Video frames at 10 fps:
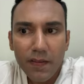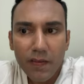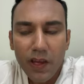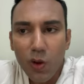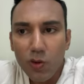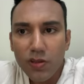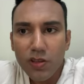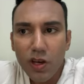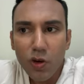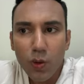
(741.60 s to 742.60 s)
they
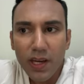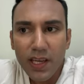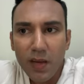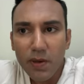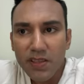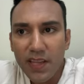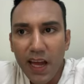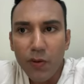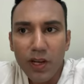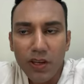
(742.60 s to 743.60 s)
also want to keep us
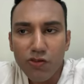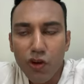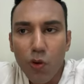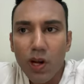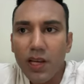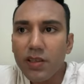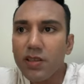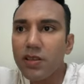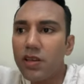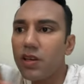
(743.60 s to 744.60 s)
down and control us.